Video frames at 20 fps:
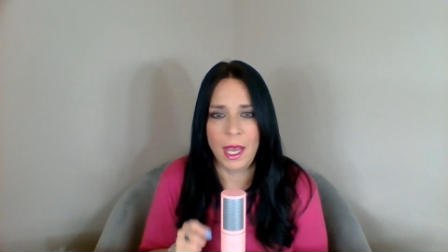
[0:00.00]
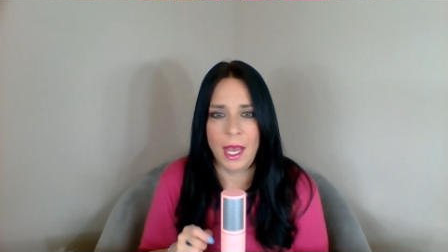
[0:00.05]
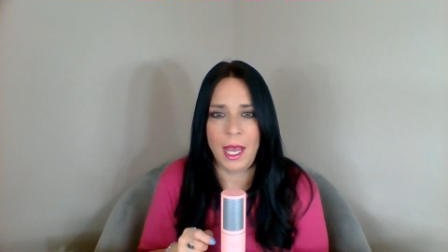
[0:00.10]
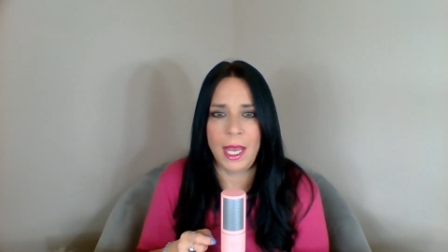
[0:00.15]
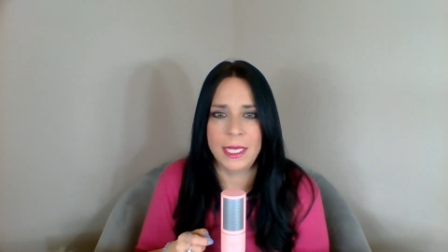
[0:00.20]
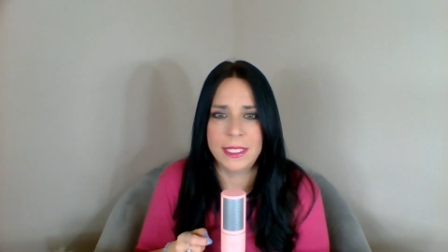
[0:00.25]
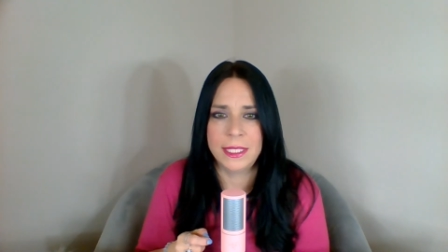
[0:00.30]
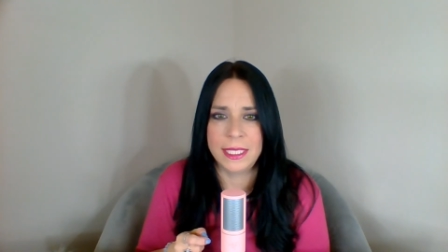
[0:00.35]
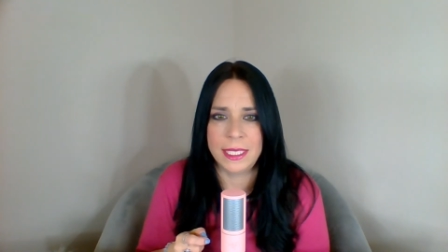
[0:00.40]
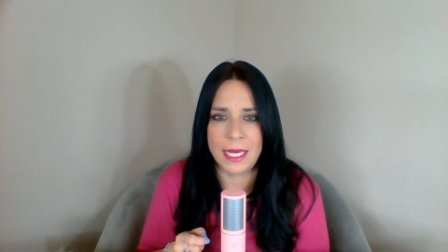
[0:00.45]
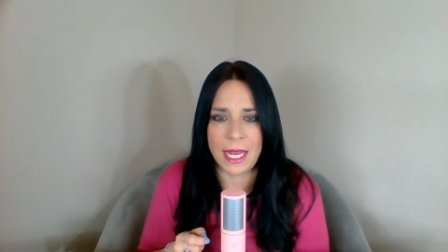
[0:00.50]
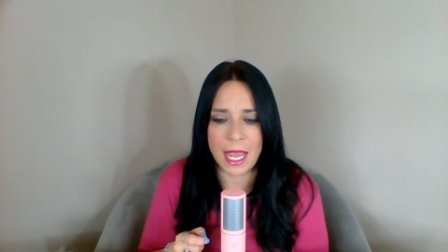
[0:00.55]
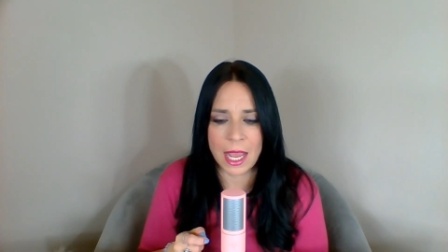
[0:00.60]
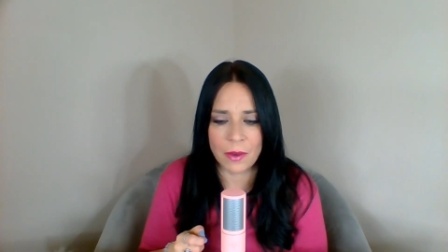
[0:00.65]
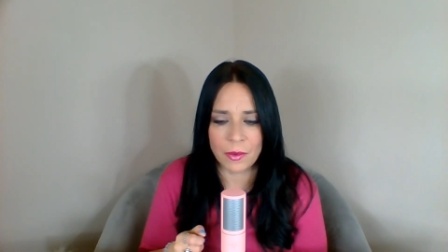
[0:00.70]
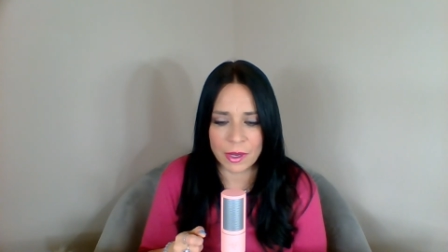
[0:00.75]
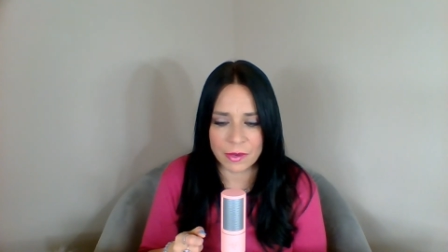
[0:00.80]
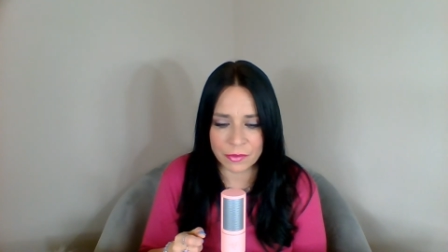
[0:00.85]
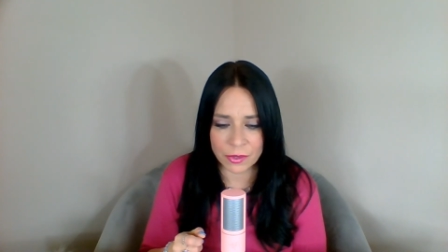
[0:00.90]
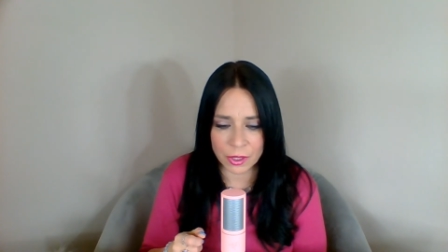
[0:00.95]
I did,
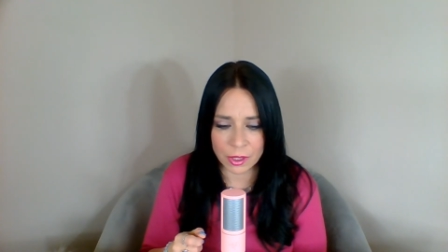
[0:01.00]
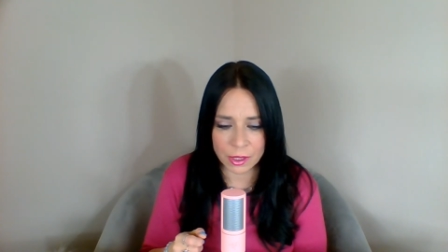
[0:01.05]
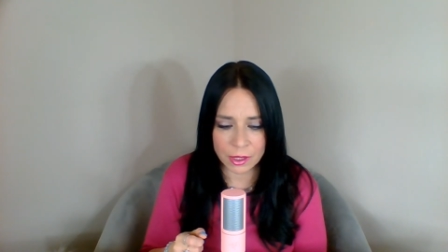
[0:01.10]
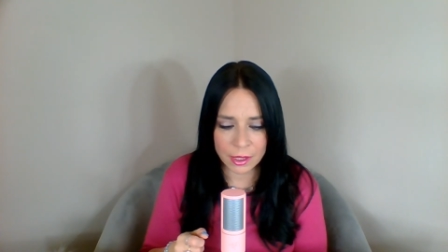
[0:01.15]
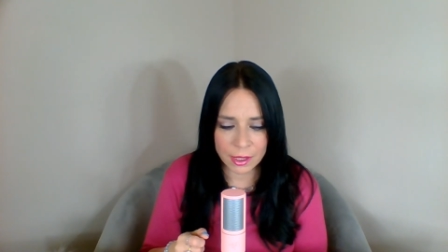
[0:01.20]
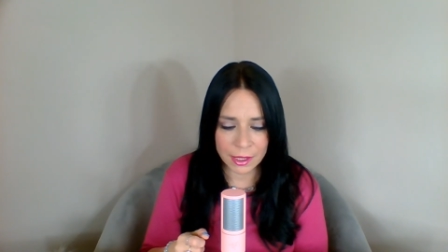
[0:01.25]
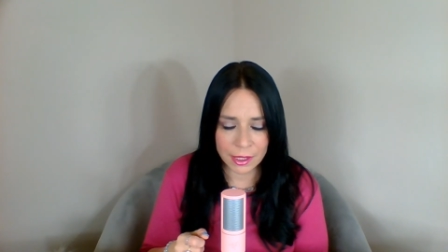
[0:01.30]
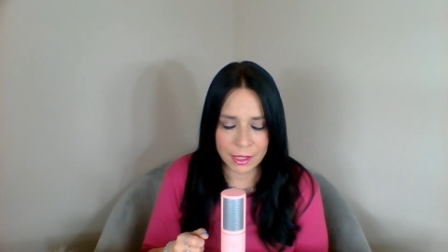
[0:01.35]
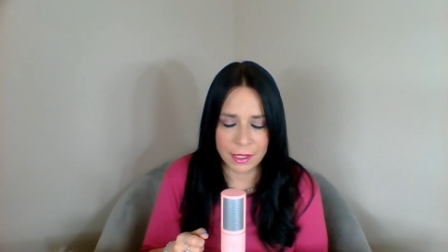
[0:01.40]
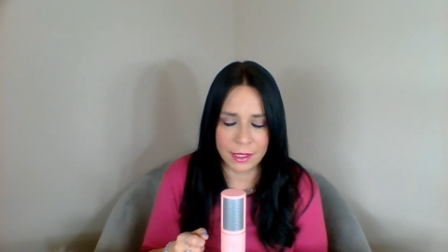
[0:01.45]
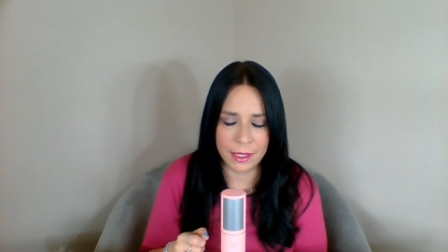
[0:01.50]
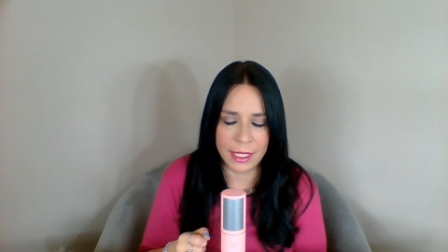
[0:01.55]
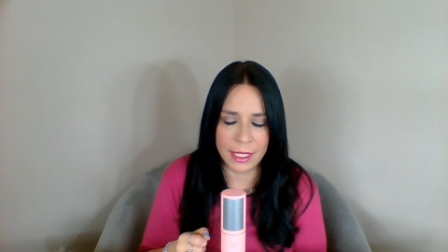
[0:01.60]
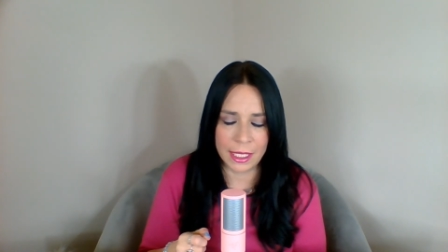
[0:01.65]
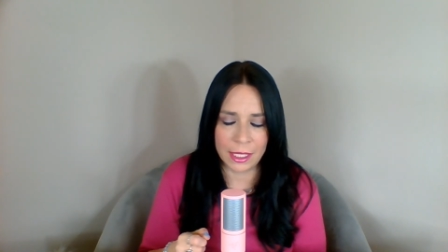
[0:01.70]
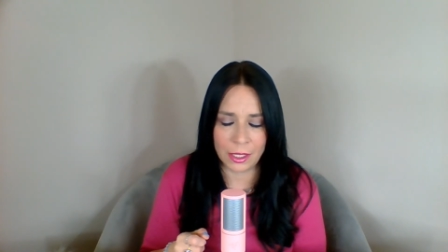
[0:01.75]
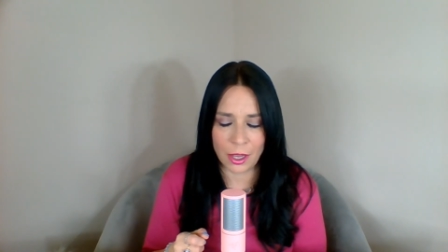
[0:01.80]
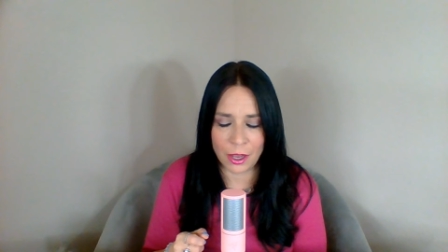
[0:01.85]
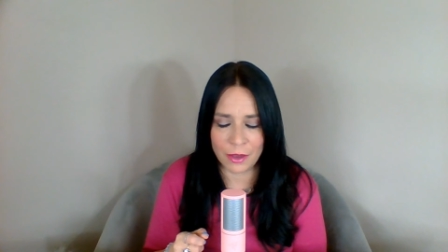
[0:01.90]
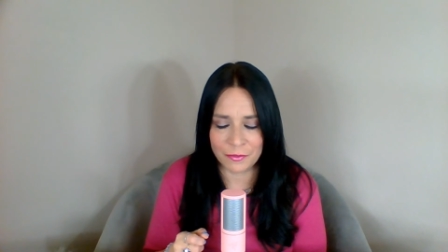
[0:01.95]
however,
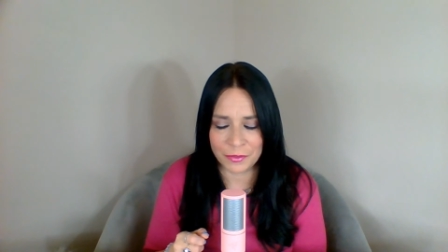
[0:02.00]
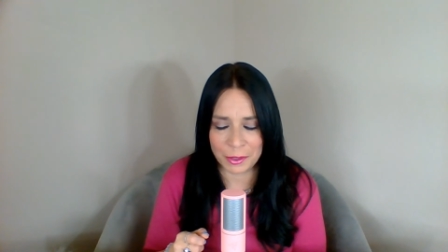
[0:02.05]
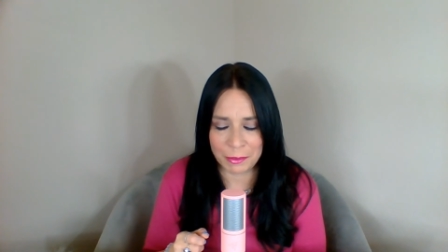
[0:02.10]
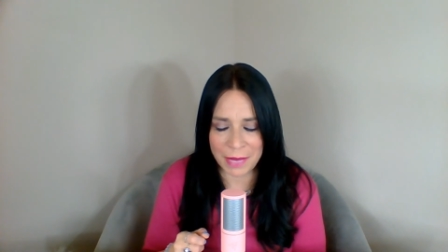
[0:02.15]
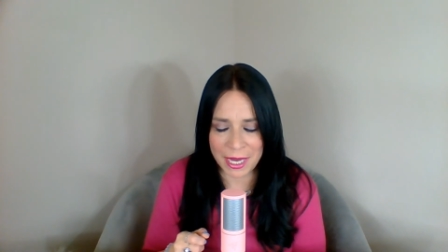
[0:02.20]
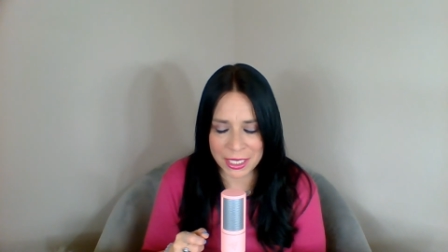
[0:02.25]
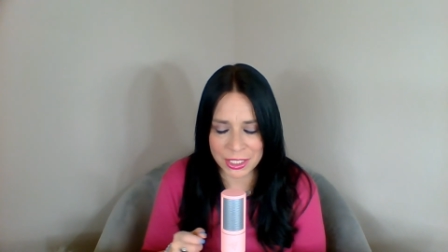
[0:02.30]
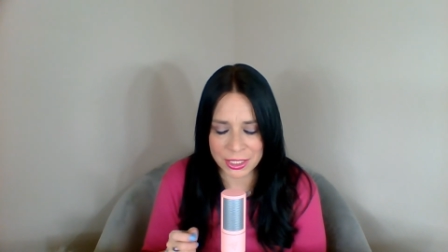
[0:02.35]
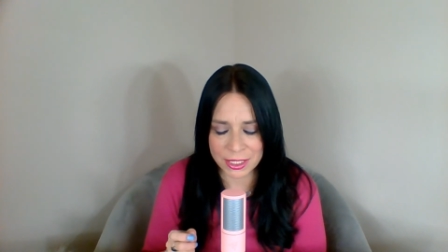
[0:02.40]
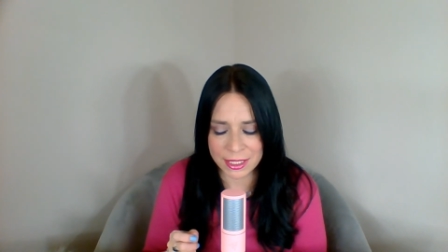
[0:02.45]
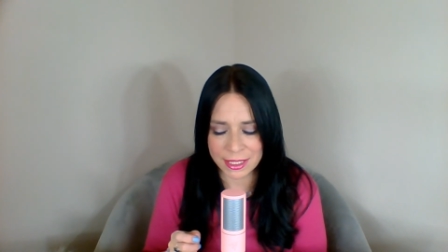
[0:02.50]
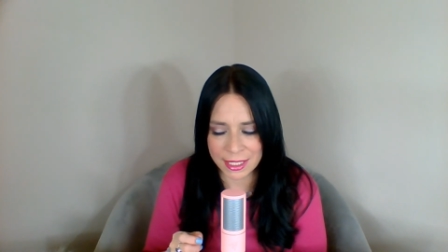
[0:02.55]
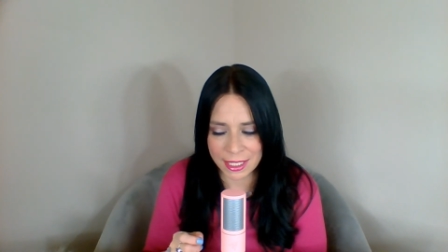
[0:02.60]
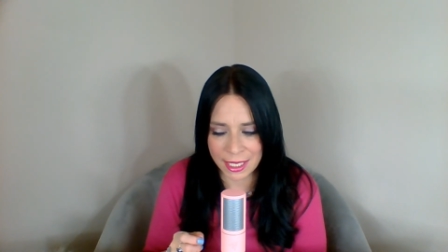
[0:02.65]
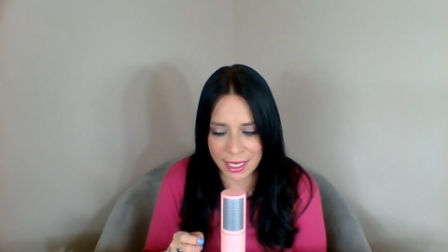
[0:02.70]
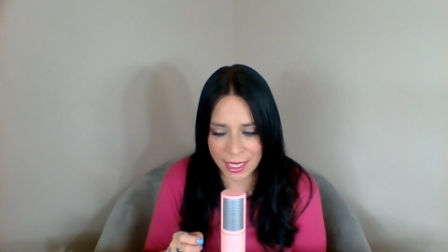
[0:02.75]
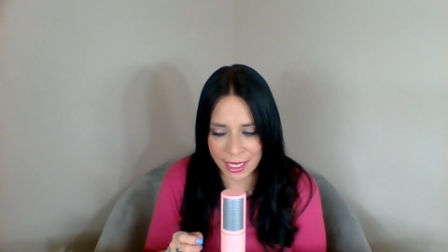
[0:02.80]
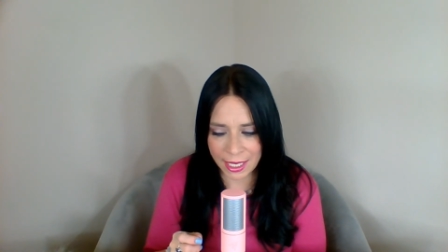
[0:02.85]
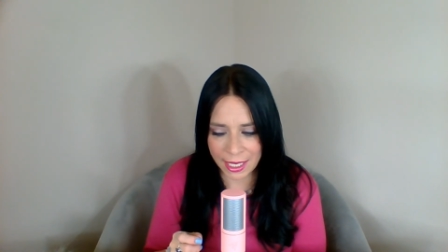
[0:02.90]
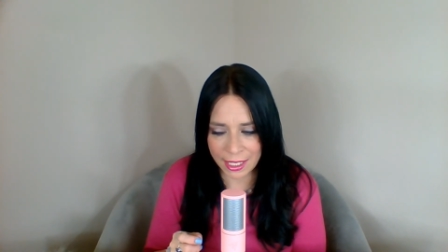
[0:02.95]
get confirmation
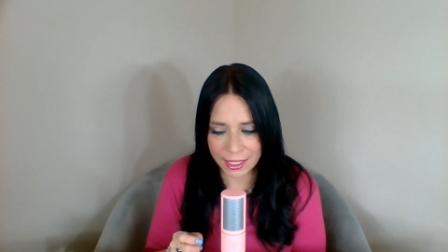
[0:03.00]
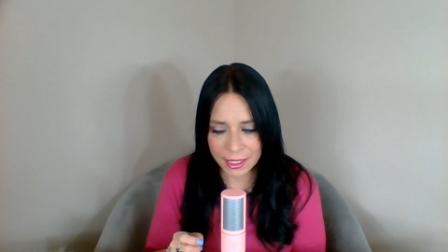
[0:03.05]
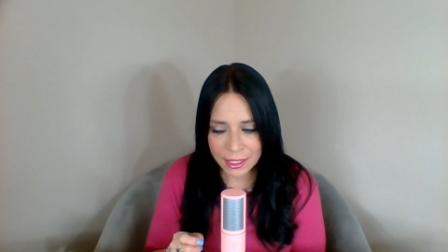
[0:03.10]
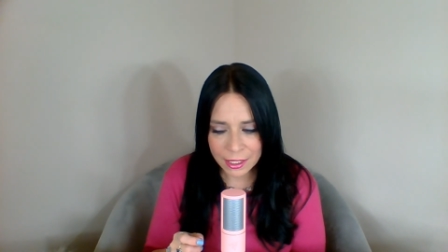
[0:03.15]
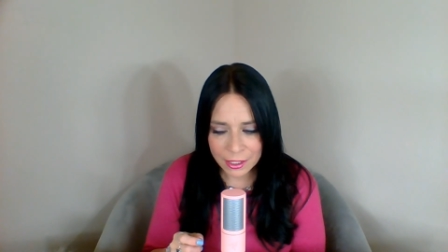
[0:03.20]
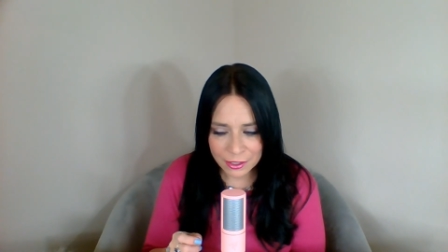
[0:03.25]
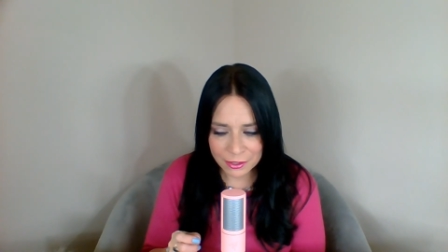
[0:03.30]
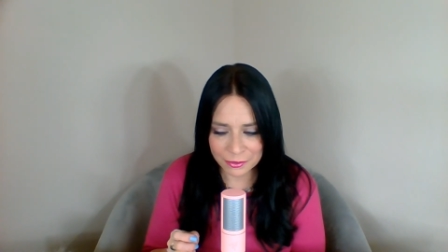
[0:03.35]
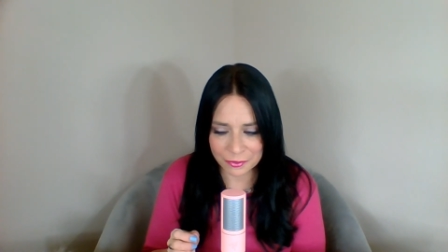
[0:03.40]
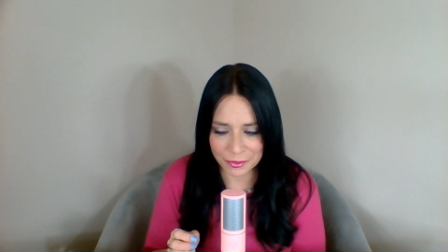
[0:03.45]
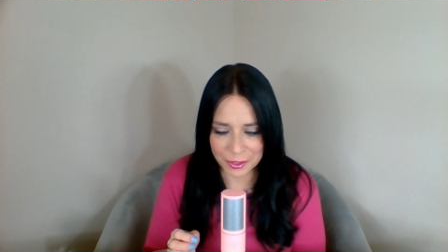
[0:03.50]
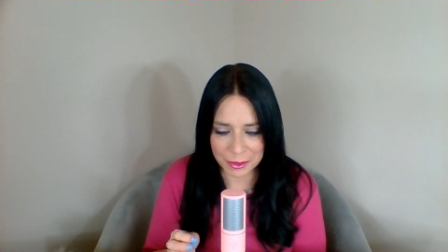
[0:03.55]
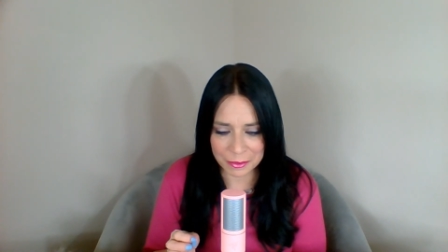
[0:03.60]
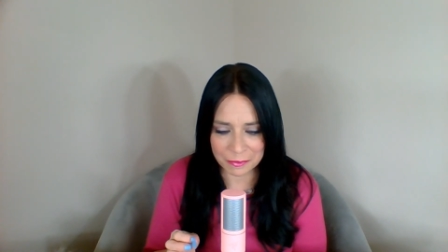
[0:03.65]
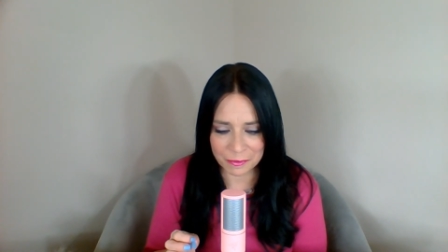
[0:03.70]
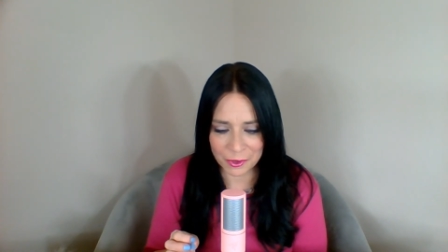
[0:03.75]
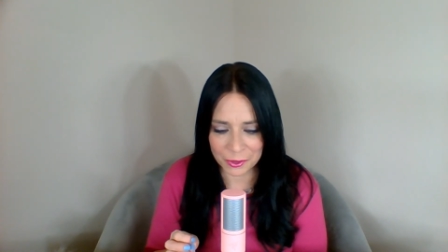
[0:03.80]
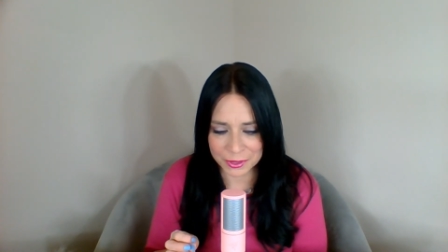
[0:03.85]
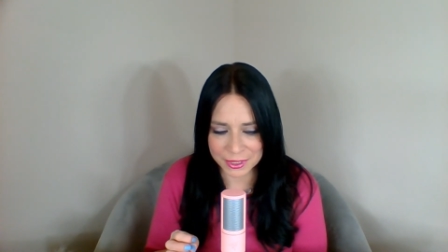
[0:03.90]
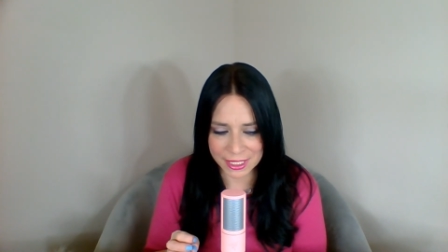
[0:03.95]
today from
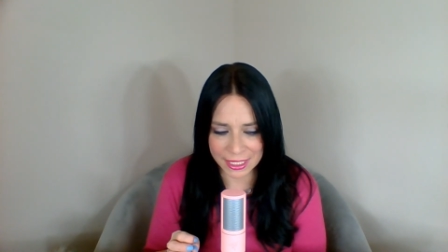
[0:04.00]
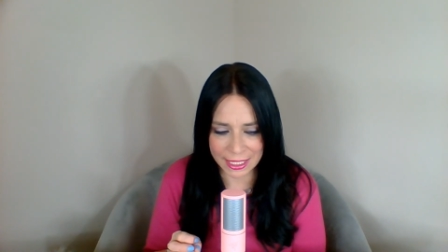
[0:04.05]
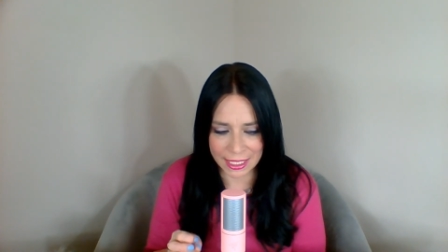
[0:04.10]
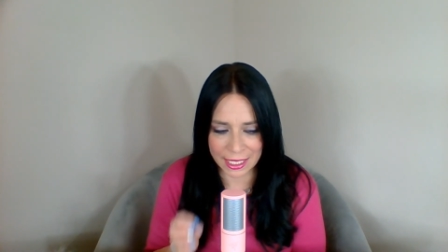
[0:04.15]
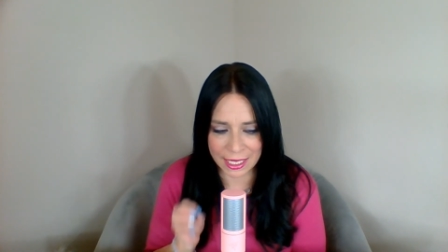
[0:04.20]
Volty,